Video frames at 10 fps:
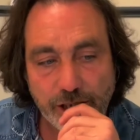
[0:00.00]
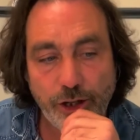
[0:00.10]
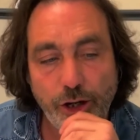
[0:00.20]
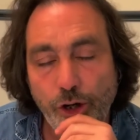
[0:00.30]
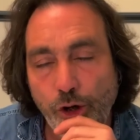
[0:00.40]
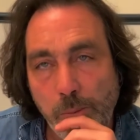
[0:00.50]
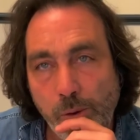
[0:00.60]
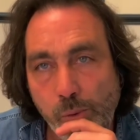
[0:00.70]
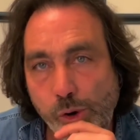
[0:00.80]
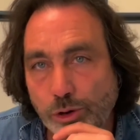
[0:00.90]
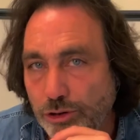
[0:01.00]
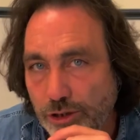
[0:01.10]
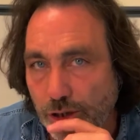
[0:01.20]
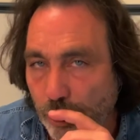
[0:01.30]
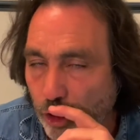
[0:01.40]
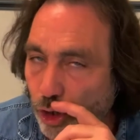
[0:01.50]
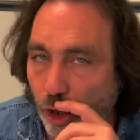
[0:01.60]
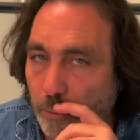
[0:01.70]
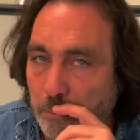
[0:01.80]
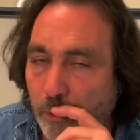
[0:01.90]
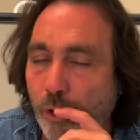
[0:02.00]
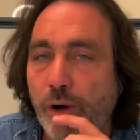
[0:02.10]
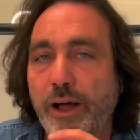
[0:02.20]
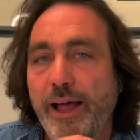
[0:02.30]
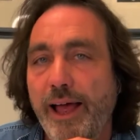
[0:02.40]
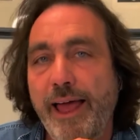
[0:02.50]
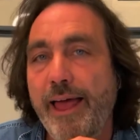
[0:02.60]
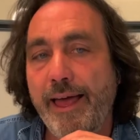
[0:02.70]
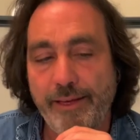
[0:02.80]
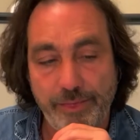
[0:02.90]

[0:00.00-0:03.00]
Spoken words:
You've got a lot more water and a lot more air.